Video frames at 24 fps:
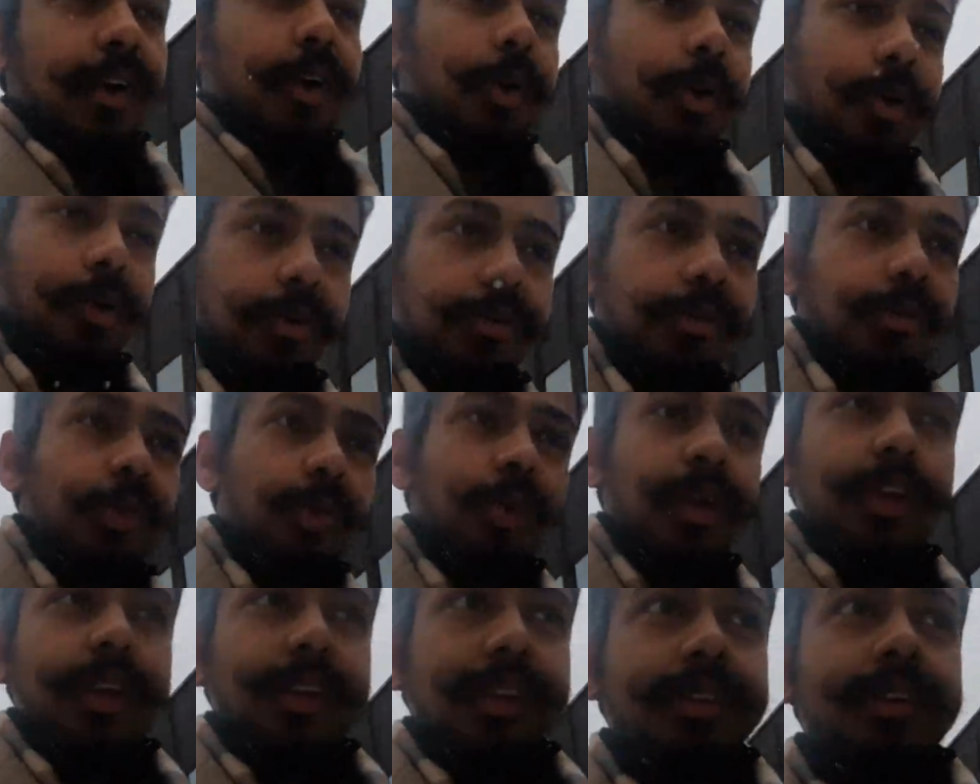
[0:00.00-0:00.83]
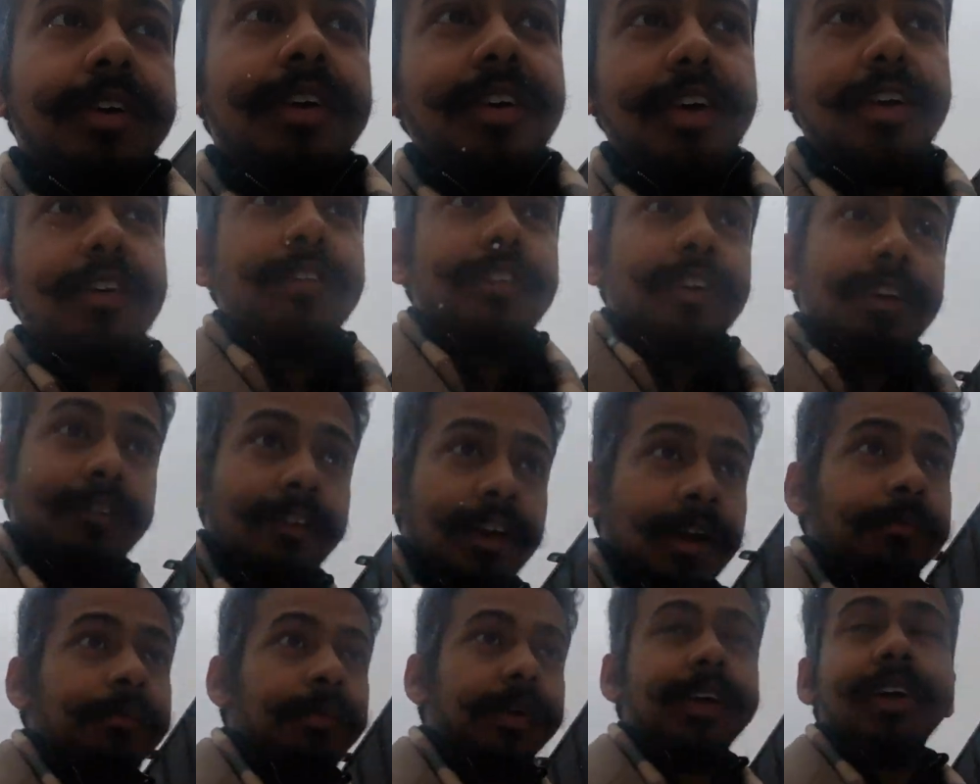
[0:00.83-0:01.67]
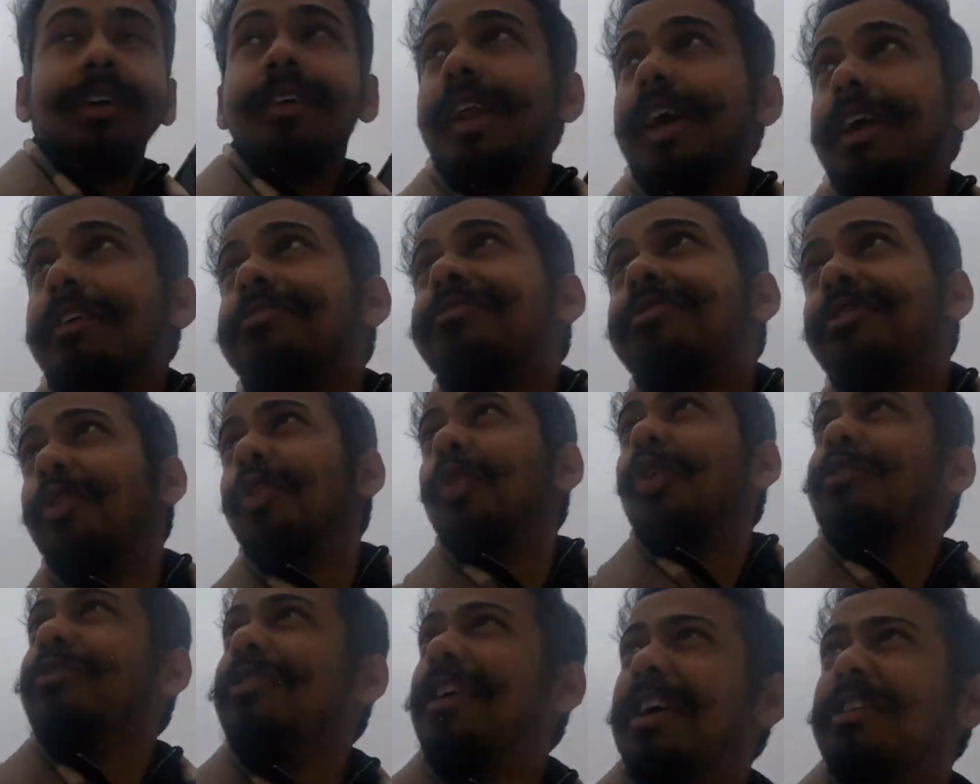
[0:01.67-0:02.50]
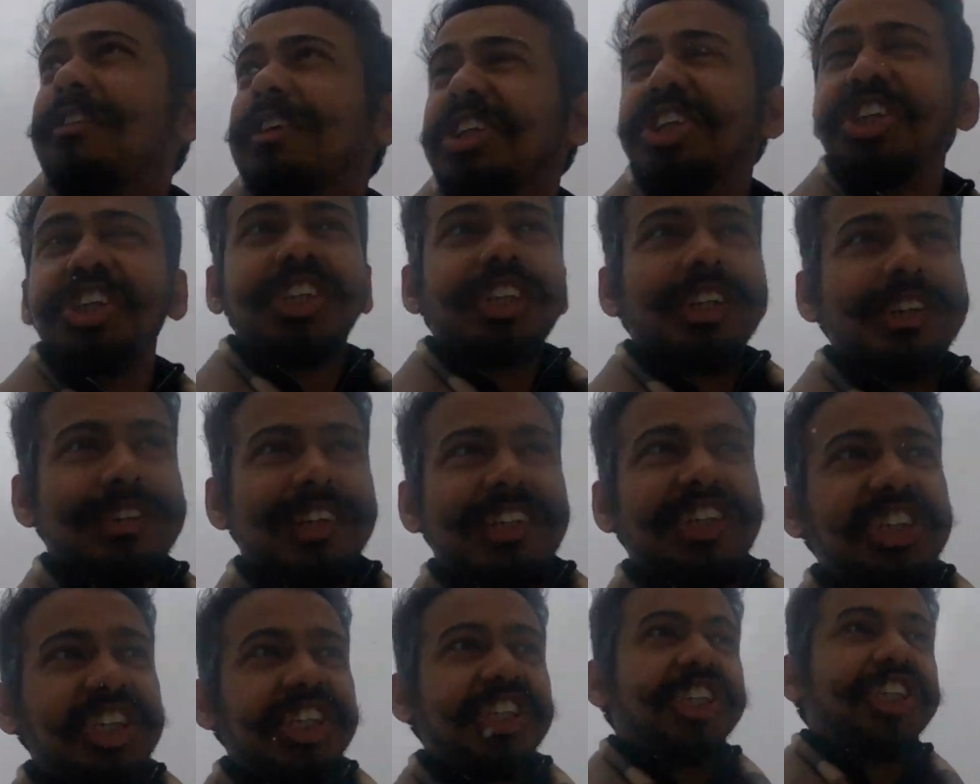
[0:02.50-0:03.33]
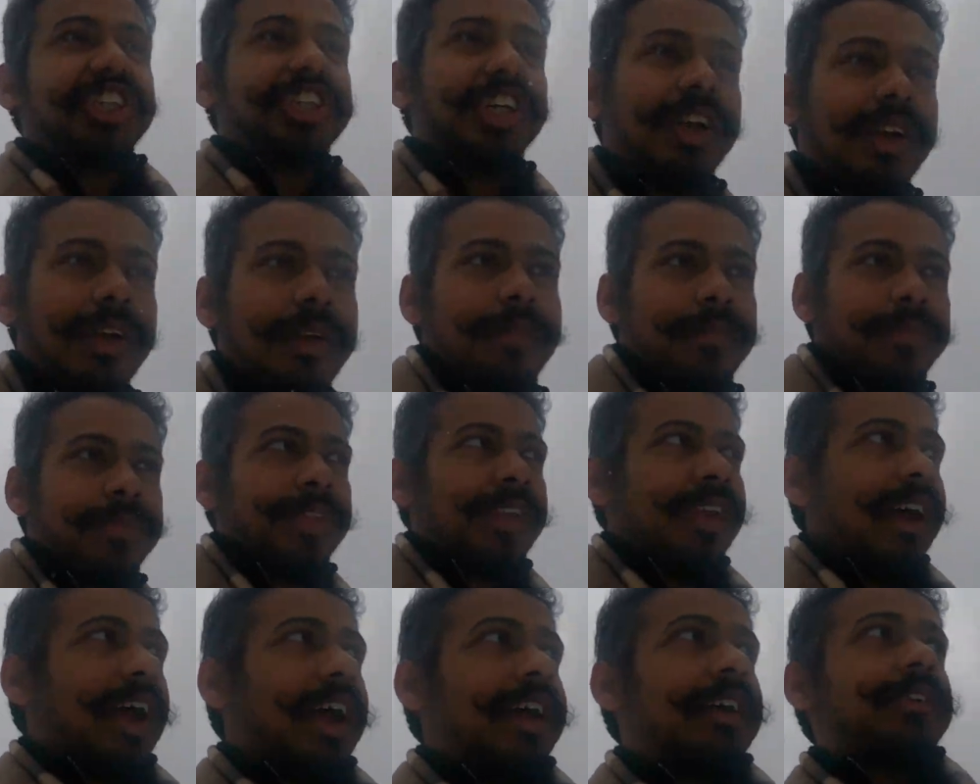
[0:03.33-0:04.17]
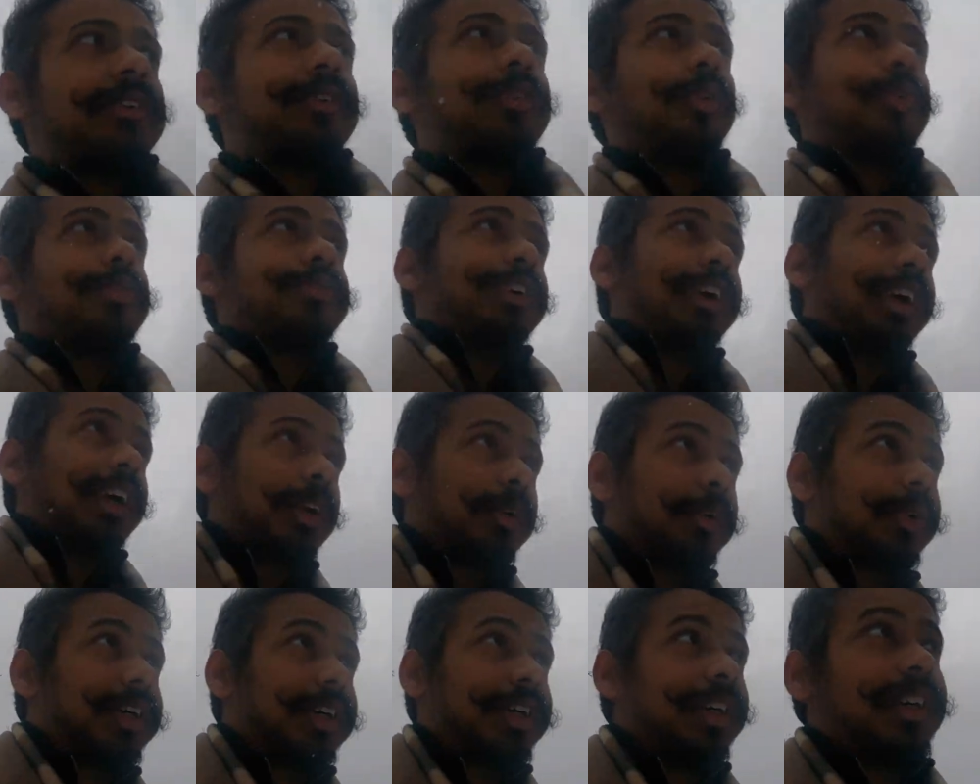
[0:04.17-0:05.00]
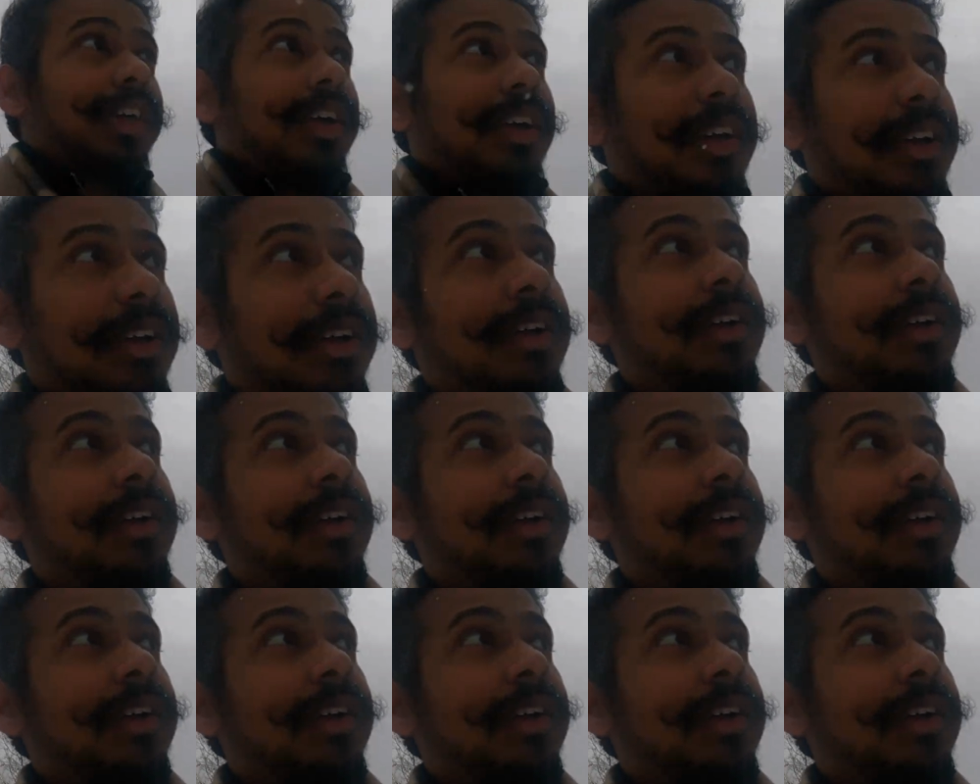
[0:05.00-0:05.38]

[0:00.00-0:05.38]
I go to the school and whenever I'm done, like four, five-ish, six-ish, yeah. I go straight to the.